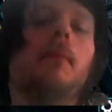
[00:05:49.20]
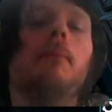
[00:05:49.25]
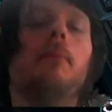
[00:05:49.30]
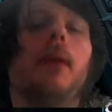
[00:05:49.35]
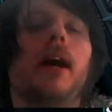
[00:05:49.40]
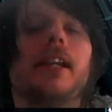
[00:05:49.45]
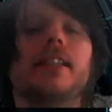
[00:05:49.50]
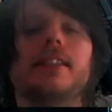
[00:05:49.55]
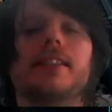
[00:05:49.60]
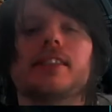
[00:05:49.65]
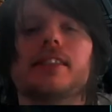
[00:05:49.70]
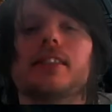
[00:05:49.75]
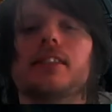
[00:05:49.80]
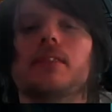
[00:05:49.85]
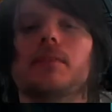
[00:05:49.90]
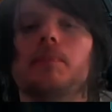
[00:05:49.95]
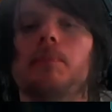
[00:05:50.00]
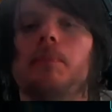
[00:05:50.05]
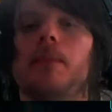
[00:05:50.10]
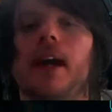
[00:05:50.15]
by
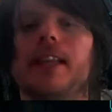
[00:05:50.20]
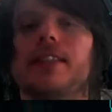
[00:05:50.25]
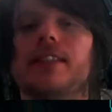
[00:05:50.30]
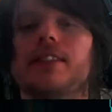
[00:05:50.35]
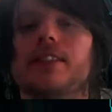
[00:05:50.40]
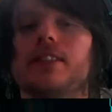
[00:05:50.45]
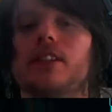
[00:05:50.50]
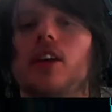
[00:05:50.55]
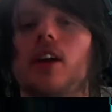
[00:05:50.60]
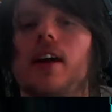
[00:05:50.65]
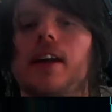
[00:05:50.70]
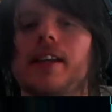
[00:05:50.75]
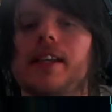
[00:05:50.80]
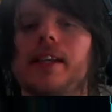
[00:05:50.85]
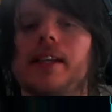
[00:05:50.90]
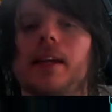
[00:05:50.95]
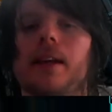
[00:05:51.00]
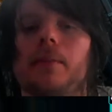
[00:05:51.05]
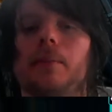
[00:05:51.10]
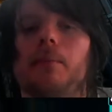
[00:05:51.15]

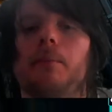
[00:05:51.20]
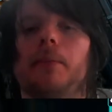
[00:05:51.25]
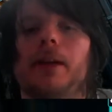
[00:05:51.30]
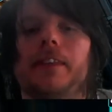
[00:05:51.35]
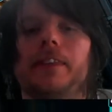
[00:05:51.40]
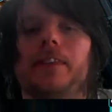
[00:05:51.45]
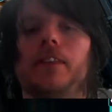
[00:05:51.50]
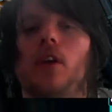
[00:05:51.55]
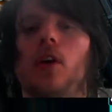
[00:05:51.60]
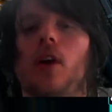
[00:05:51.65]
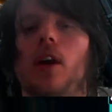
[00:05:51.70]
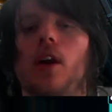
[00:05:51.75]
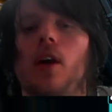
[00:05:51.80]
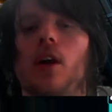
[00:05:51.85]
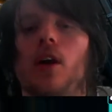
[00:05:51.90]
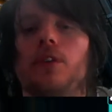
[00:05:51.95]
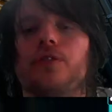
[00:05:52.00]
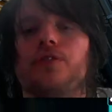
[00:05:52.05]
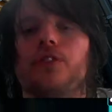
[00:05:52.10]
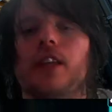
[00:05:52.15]
discarding Bethor
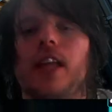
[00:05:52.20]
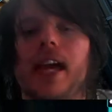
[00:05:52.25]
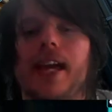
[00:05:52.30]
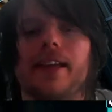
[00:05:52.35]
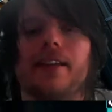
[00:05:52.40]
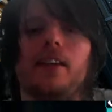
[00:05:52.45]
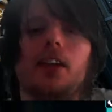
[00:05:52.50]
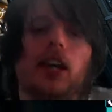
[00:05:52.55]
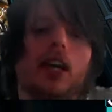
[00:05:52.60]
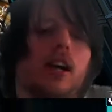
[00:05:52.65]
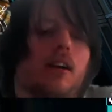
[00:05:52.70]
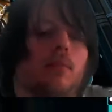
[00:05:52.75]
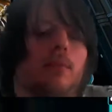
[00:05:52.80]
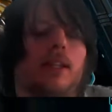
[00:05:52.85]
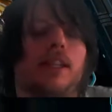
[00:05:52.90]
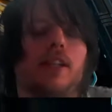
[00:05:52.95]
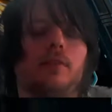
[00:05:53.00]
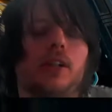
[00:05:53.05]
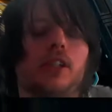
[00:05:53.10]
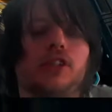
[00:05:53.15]
or Flag,
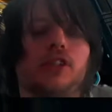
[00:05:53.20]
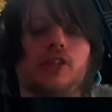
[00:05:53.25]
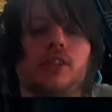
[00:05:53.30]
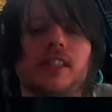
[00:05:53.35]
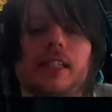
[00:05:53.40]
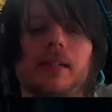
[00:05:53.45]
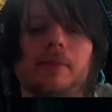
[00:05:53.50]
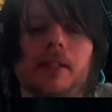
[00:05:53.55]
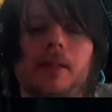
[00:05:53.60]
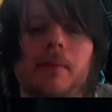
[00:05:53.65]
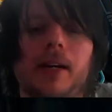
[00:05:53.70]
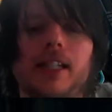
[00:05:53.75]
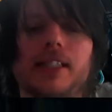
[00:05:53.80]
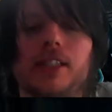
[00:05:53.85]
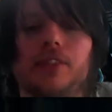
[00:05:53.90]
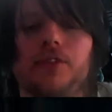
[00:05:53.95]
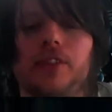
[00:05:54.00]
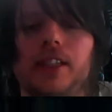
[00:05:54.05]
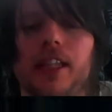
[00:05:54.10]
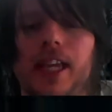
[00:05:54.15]
we can ritual summon a
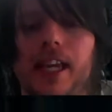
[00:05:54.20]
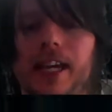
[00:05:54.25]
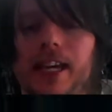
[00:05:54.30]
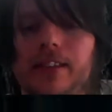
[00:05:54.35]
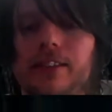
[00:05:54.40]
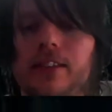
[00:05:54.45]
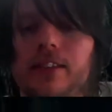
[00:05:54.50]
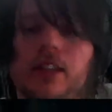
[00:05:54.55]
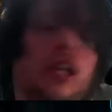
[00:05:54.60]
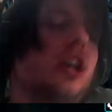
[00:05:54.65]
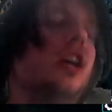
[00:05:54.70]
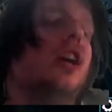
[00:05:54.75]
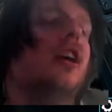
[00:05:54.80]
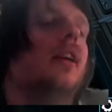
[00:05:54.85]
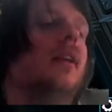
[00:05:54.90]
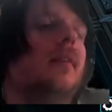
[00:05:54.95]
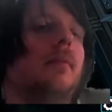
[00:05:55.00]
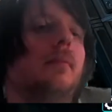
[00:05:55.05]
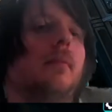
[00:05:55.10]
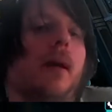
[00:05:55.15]
monster from the hand.
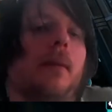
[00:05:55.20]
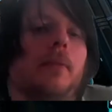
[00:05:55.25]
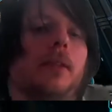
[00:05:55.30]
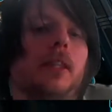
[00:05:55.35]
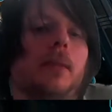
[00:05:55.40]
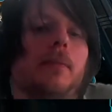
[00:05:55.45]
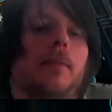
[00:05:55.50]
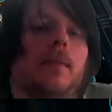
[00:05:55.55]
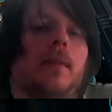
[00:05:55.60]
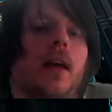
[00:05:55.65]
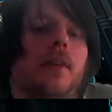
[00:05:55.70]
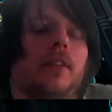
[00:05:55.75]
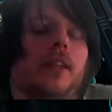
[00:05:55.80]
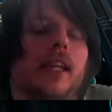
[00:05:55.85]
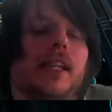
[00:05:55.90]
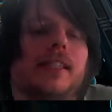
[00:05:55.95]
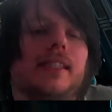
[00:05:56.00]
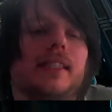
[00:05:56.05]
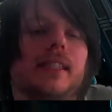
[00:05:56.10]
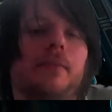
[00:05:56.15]
Remember the
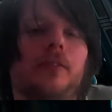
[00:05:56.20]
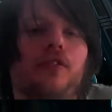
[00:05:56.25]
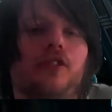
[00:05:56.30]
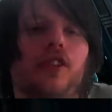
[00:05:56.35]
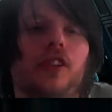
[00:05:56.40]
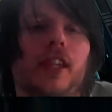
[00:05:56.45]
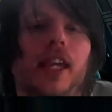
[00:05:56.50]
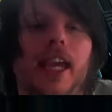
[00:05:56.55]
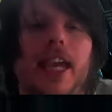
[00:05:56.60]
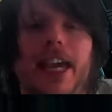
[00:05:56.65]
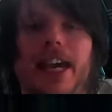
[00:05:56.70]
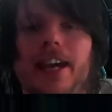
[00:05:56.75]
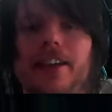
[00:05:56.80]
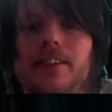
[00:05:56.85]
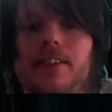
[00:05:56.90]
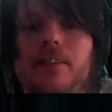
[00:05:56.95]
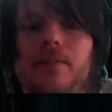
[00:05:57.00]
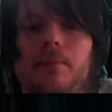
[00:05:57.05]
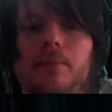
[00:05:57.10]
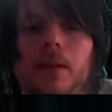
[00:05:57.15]
level 8 summon from the
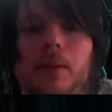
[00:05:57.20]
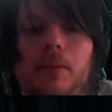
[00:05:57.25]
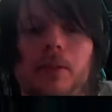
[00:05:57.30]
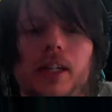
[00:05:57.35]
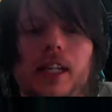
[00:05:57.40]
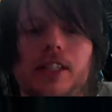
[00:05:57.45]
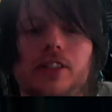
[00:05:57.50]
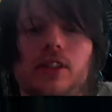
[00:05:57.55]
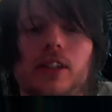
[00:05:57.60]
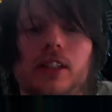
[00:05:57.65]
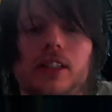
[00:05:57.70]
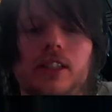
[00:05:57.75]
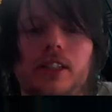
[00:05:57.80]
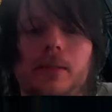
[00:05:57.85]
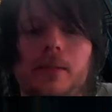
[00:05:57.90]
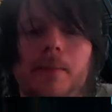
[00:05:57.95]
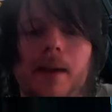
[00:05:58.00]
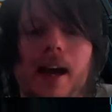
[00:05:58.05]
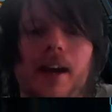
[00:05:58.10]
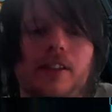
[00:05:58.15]
hand? Remember what I talked to
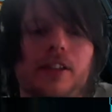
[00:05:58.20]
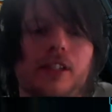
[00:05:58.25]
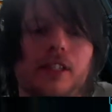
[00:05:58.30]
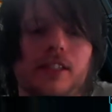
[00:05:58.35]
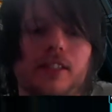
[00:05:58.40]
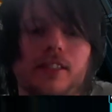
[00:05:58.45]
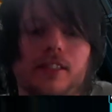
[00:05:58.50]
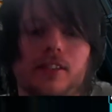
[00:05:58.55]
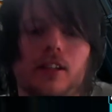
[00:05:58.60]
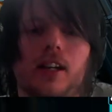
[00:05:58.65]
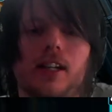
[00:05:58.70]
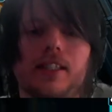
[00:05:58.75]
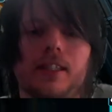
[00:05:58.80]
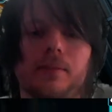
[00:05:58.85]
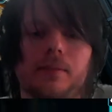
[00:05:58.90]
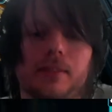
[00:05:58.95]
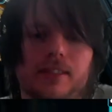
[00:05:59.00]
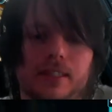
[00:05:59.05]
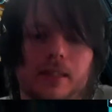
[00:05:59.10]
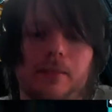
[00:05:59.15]
you about? You can discard
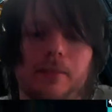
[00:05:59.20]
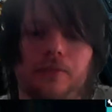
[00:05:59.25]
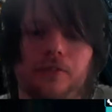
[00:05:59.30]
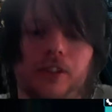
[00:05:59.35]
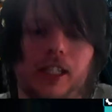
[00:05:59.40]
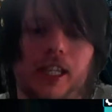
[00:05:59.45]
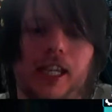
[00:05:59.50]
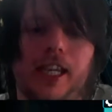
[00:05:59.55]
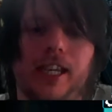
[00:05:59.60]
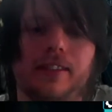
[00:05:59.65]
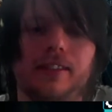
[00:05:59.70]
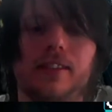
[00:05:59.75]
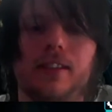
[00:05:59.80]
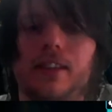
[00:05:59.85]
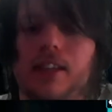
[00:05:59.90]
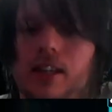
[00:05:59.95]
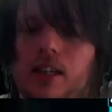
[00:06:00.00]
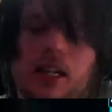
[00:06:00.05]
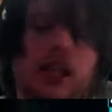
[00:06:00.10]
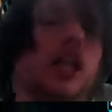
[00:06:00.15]
them to summon from the hand.
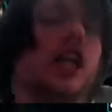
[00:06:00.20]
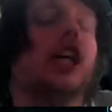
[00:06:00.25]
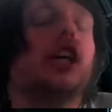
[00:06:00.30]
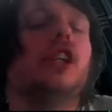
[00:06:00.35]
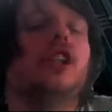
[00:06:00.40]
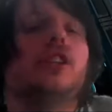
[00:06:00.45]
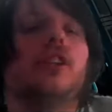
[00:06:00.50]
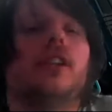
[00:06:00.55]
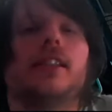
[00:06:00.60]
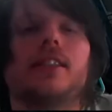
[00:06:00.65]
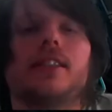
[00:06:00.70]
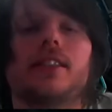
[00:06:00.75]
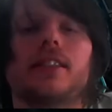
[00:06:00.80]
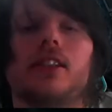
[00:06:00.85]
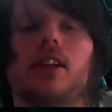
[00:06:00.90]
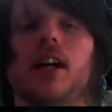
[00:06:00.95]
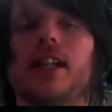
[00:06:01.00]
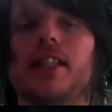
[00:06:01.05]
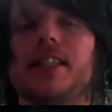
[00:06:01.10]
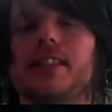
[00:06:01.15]
You can
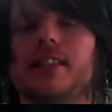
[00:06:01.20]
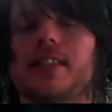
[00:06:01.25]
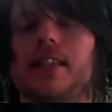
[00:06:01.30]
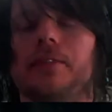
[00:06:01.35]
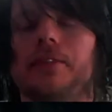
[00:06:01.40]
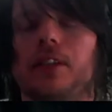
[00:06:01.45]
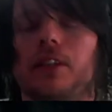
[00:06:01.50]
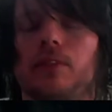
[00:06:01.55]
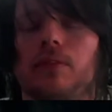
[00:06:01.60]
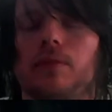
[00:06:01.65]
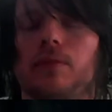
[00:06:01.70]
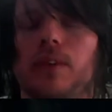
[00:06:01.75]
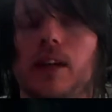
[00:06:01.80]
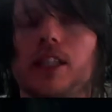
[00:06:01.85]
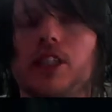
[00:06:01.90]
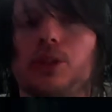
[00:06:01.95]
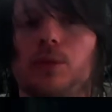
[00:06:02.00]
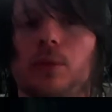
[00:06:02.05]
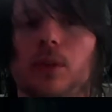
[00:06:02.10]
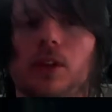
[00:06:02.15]
discard to summon a
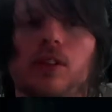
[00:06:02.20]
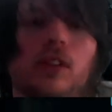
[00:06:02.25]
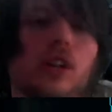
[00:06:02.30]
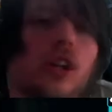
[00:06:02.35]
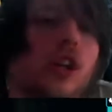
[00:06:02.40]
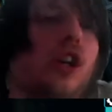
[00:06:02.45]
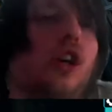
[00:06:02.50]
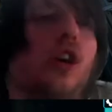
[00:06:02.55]
ritual